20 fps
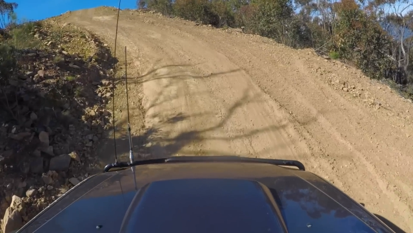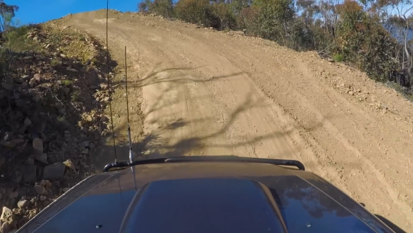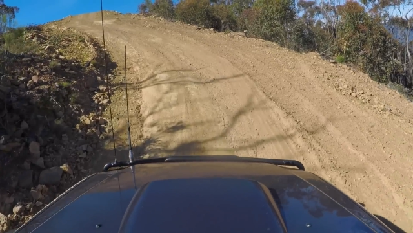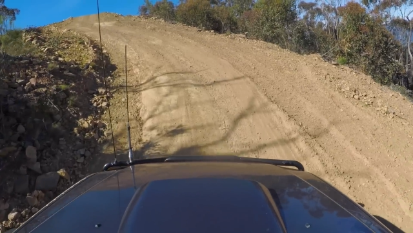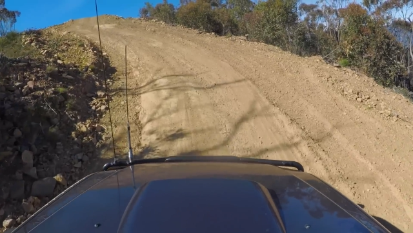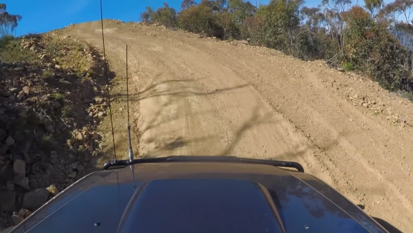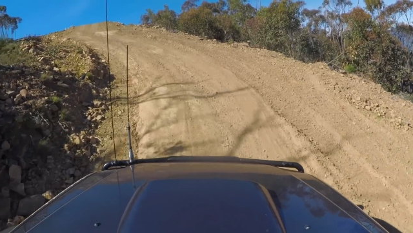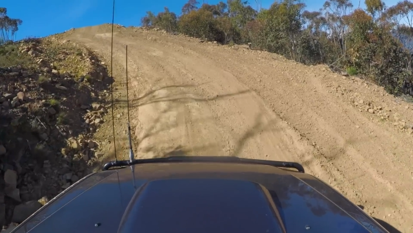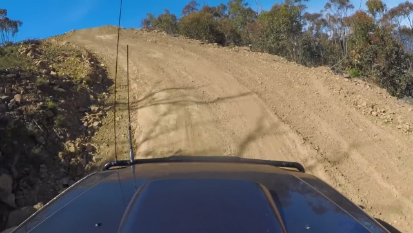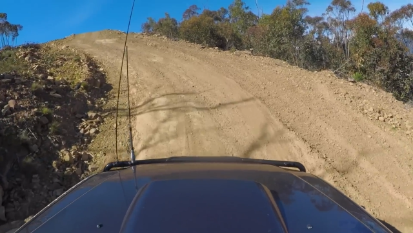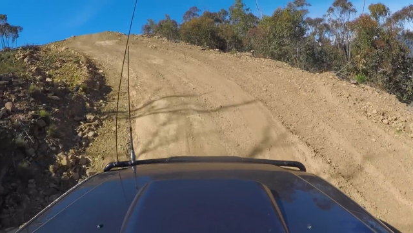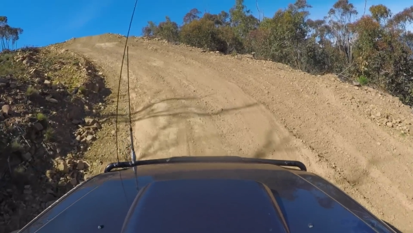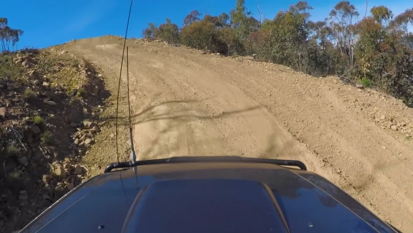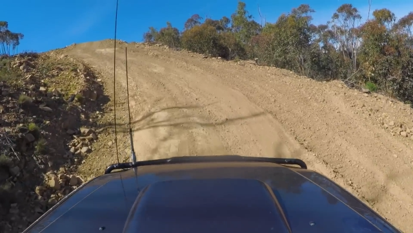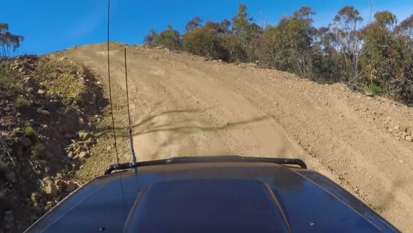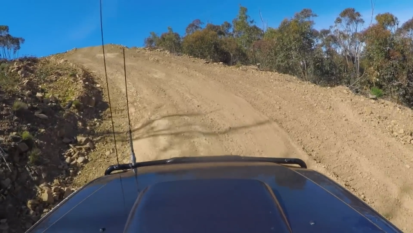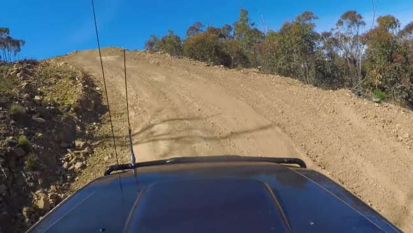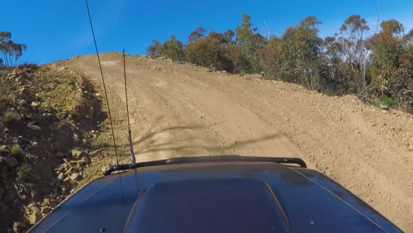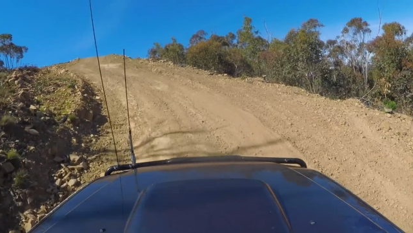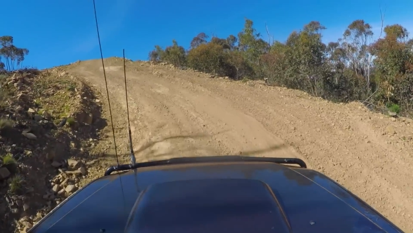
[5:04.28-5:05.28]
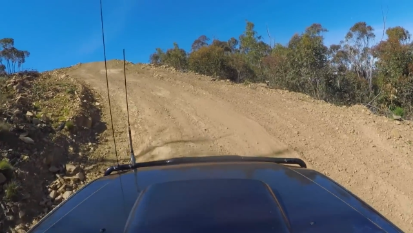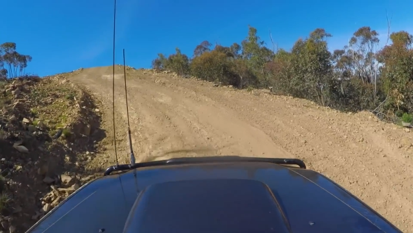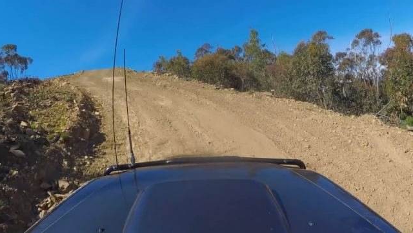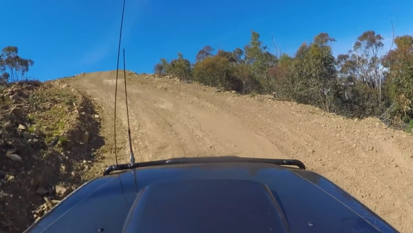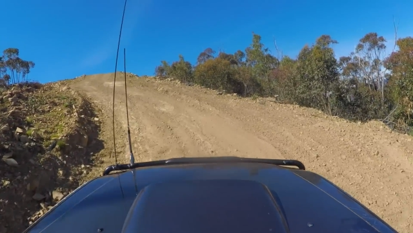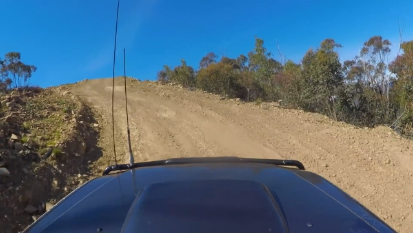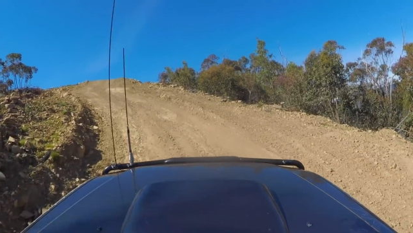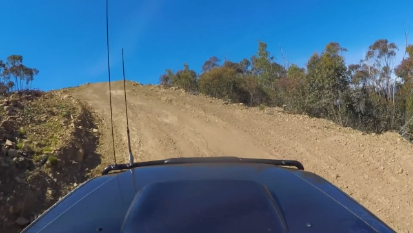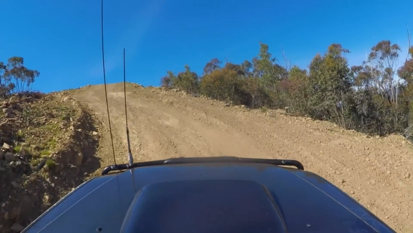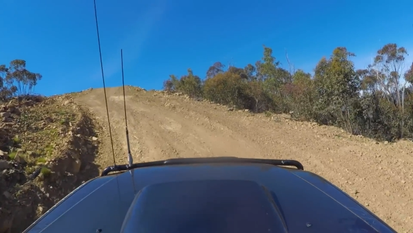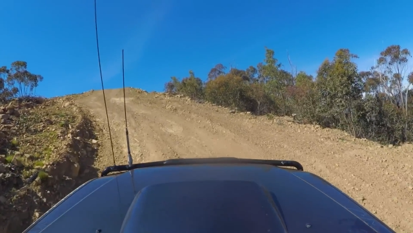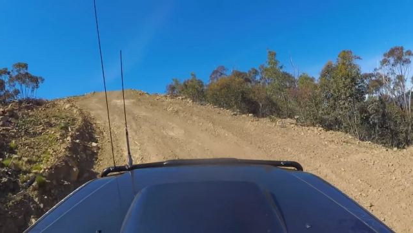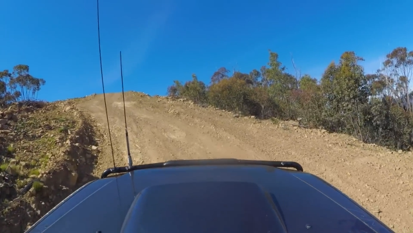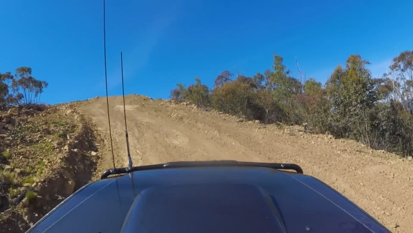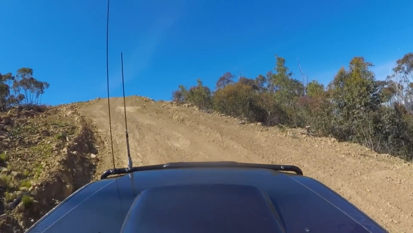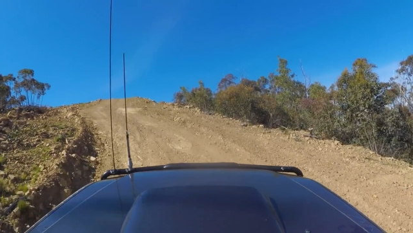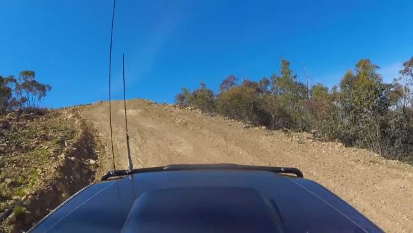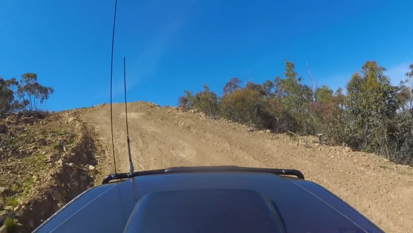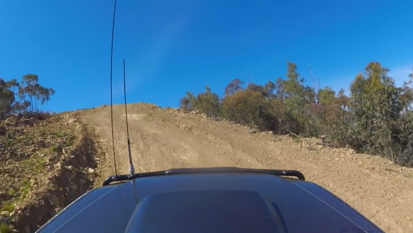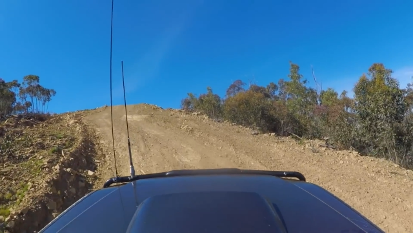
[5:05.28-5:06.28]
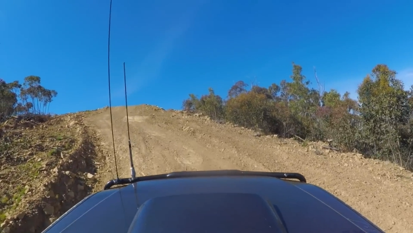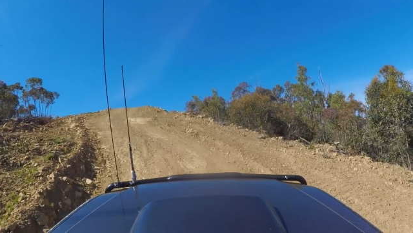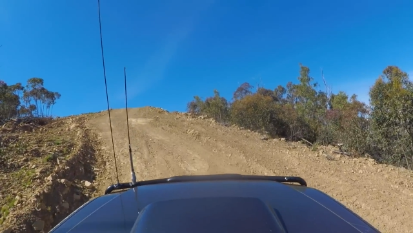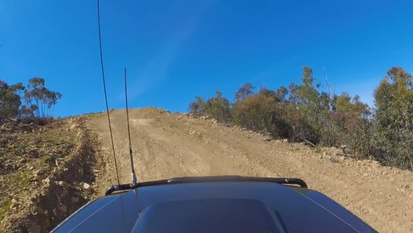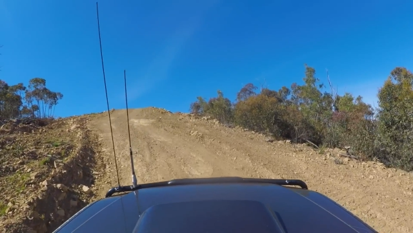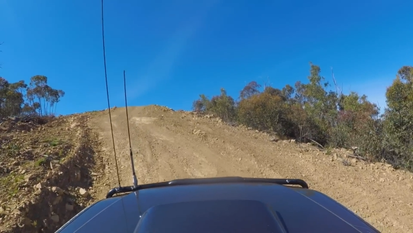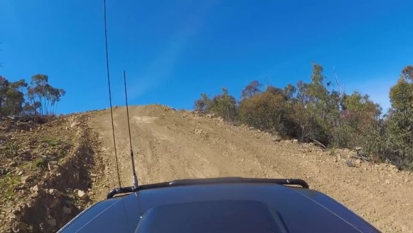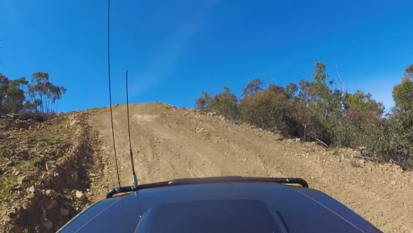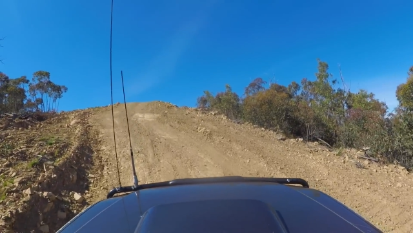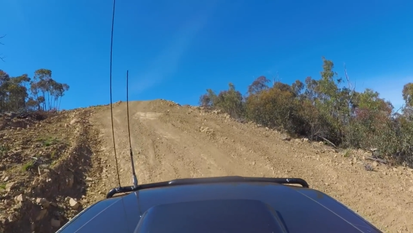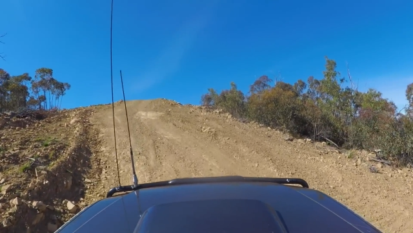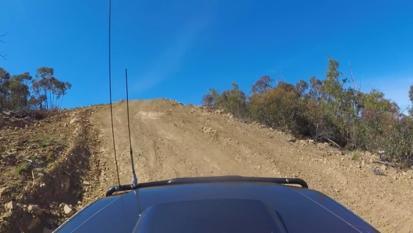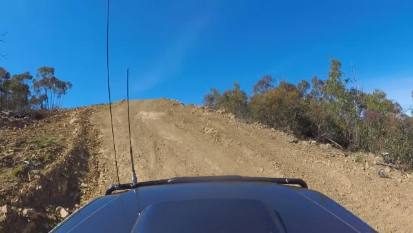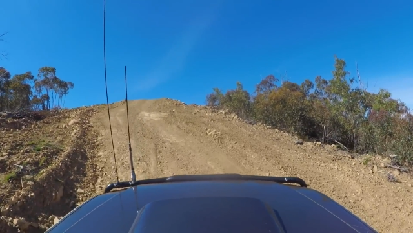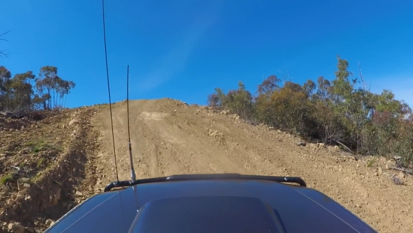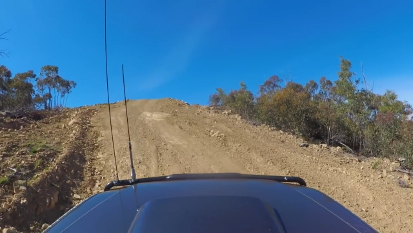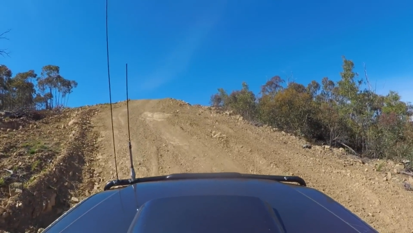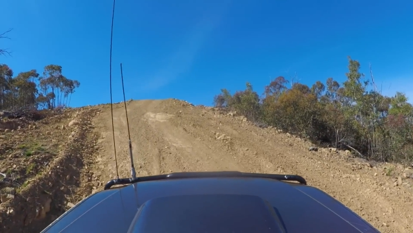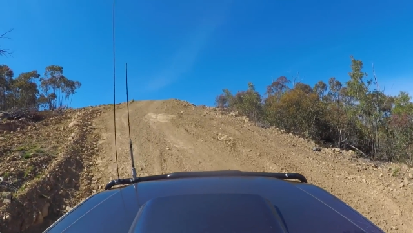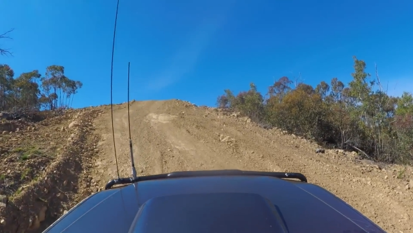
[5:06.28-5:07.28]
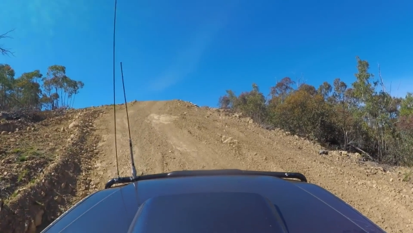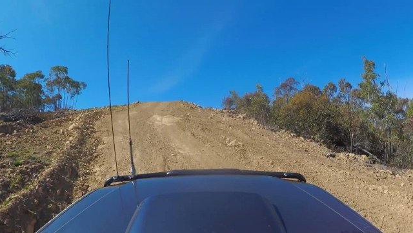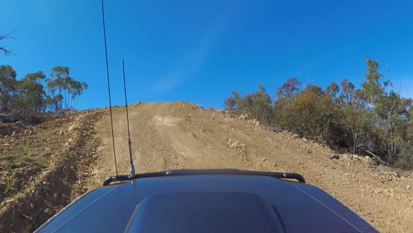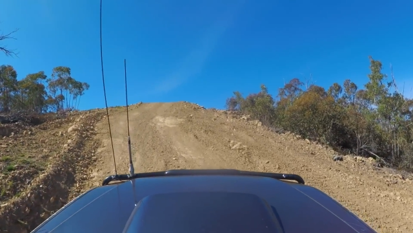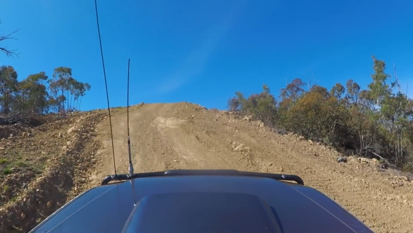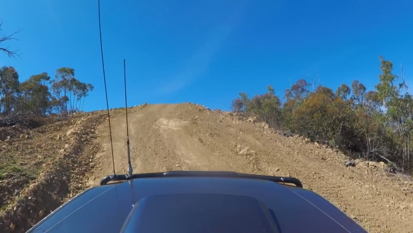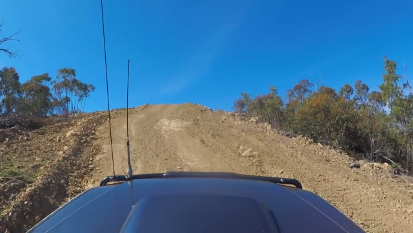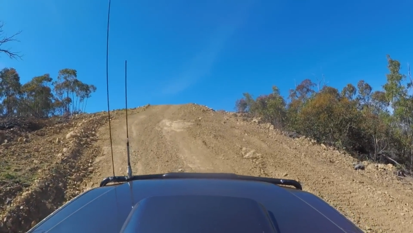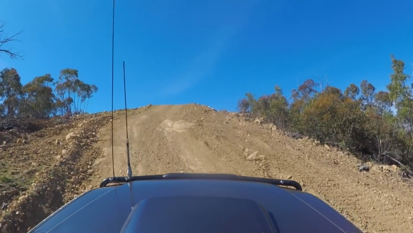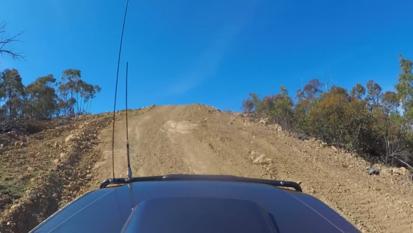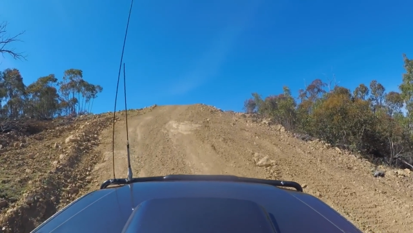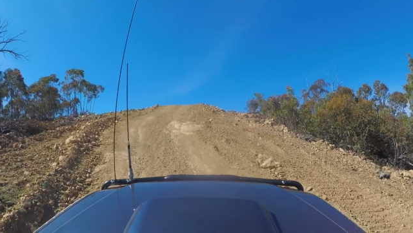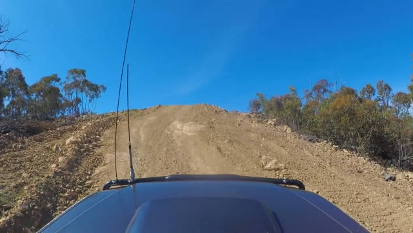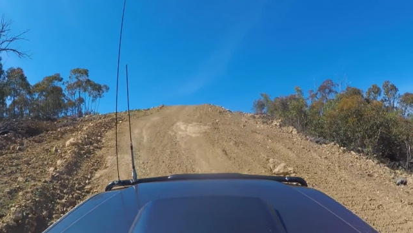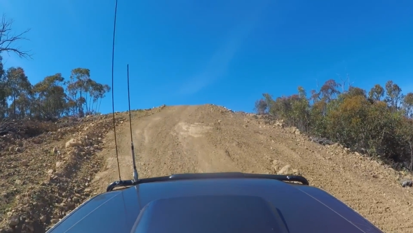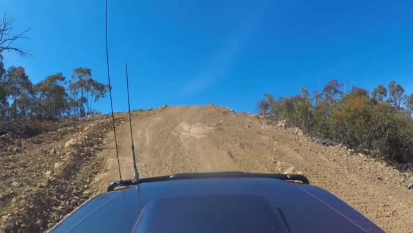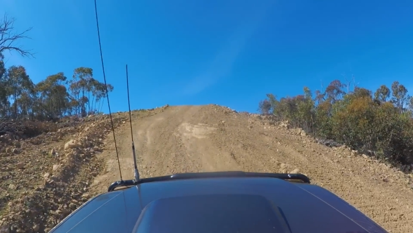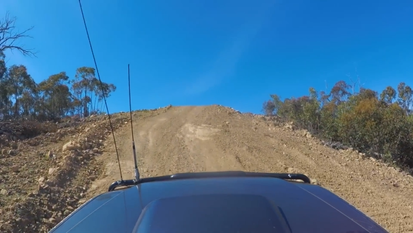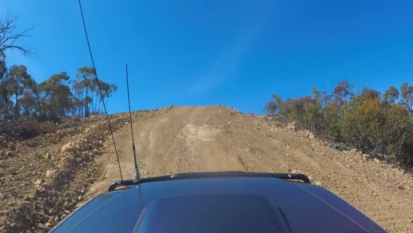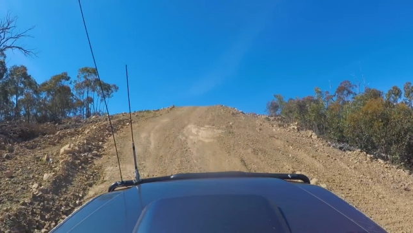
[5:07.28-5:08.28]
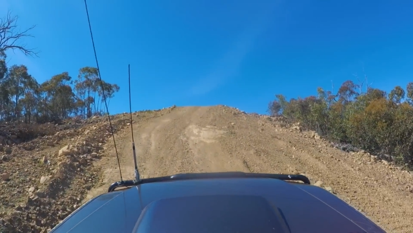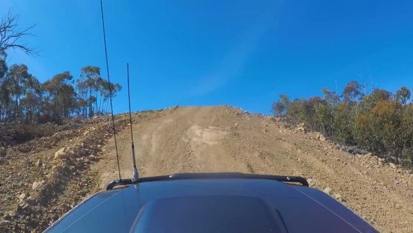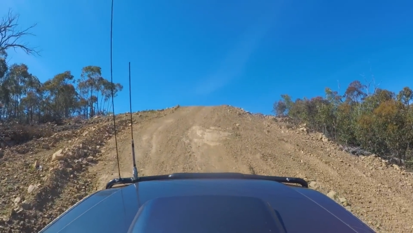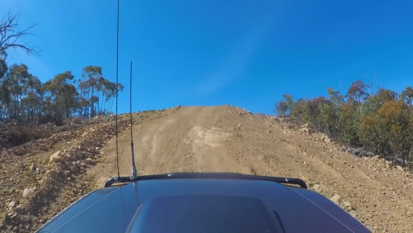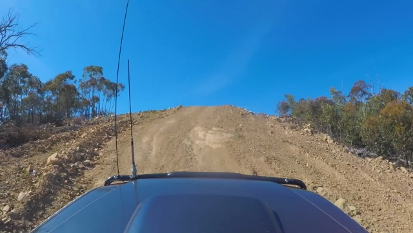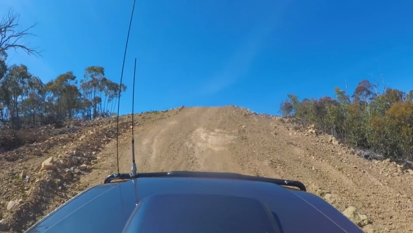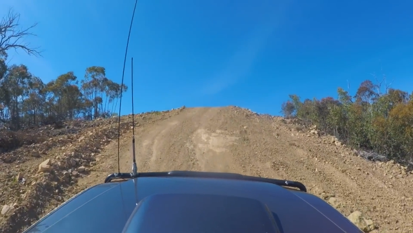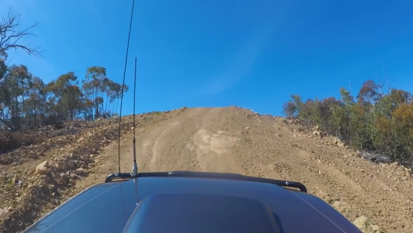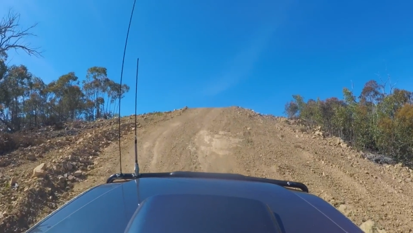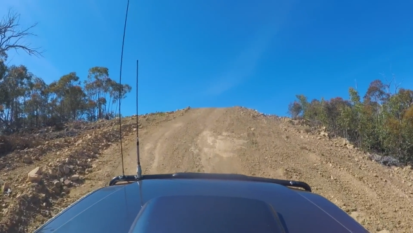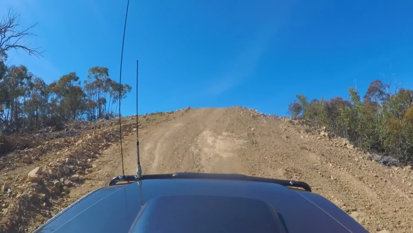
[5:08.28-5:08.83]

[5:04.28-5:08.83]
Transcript: (no speaker visible)